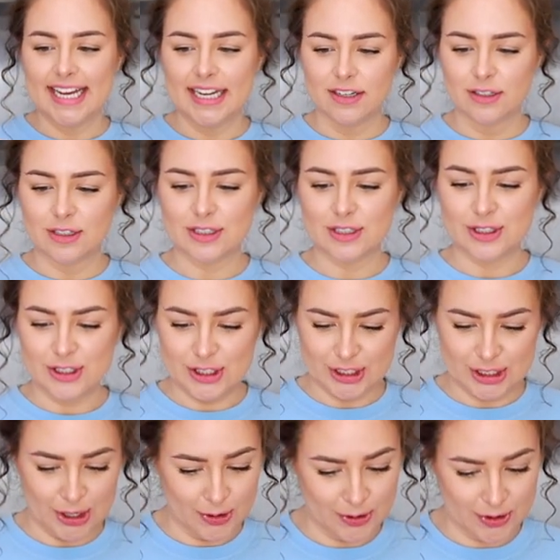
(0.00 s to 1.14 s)
It looks
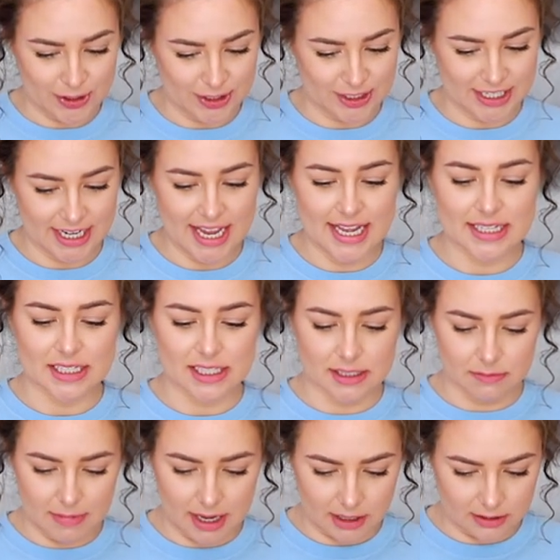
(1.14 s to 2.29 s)
so good. It
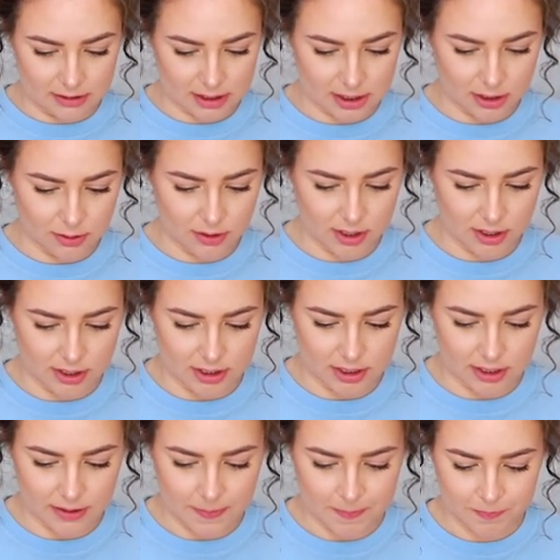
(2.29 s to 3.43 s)
smells so good.
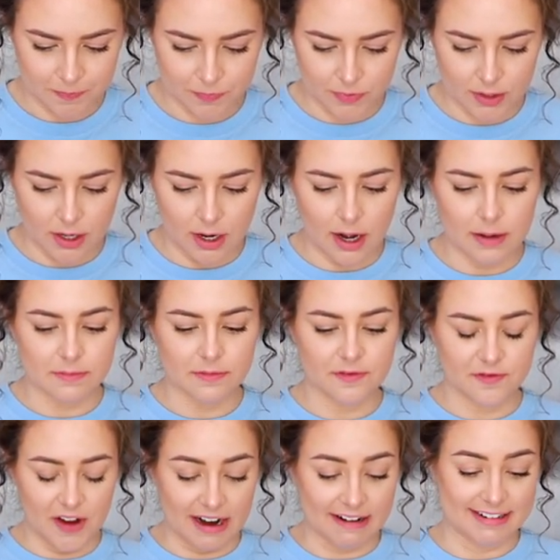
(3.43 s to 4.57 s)
I'm
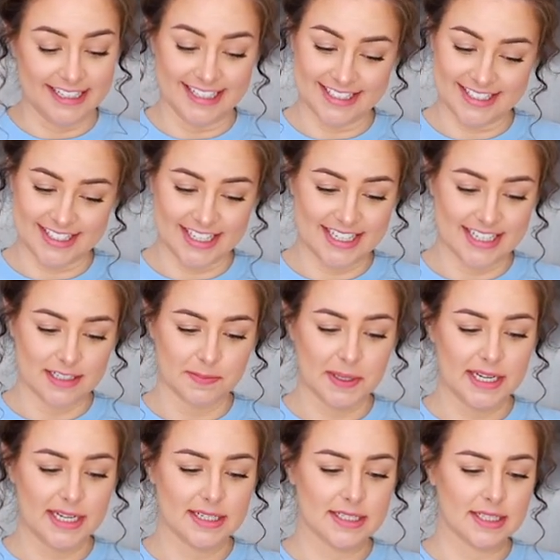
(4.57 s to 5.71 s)
very excited to
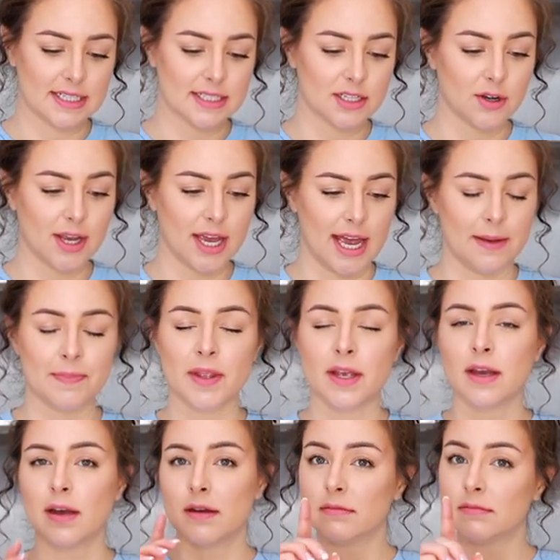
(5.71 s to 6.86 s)
bite into this. Okay,
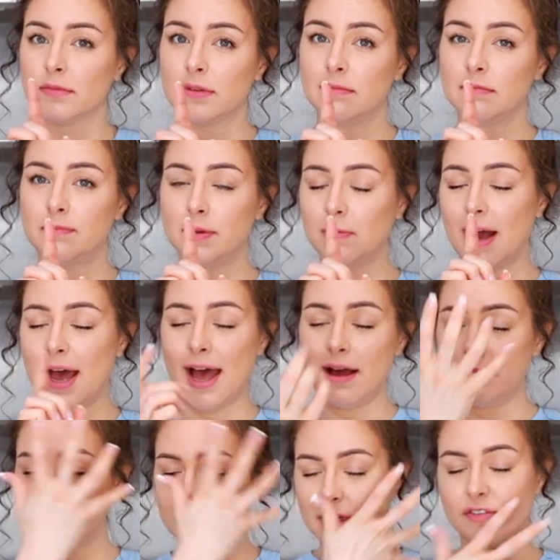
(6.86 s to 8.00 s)
beware,
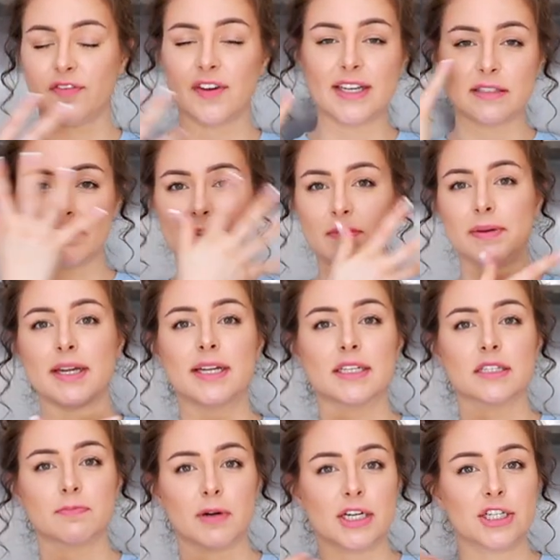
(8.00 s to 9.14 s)
my face may be an
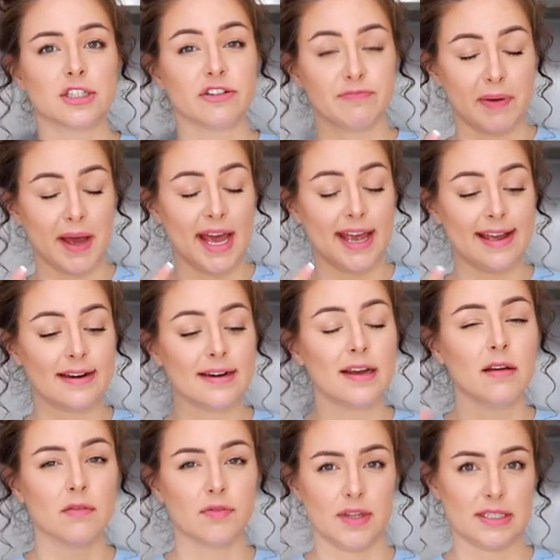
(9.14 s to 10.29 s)
expression of pain.
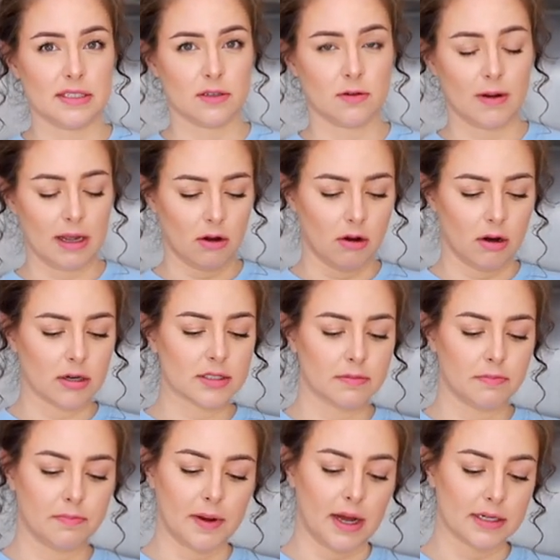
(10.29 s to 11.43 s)
This is quite hot,
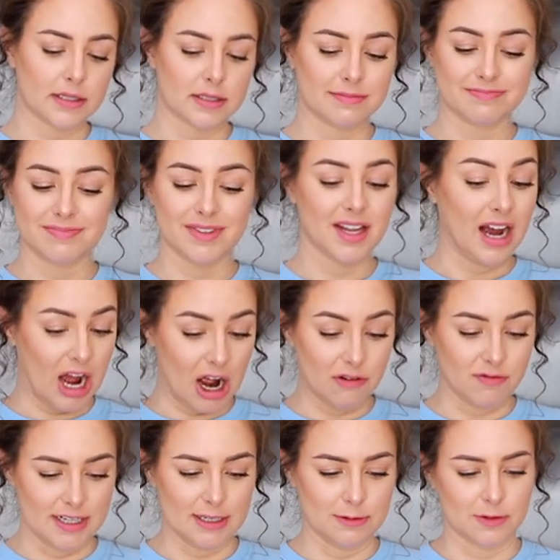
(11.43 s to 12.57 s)
but I
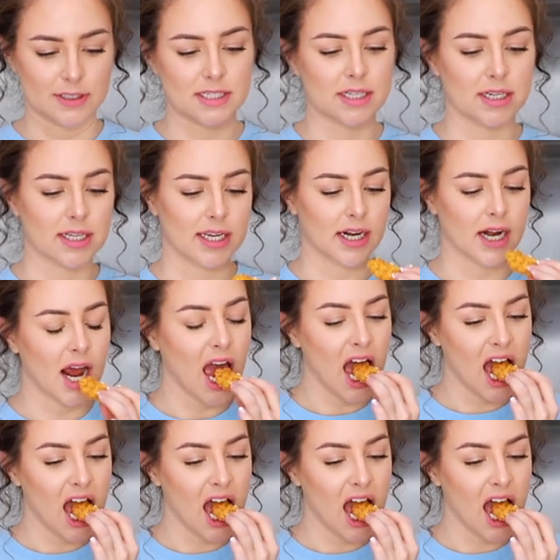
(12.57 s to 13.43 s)
really want to tuck in.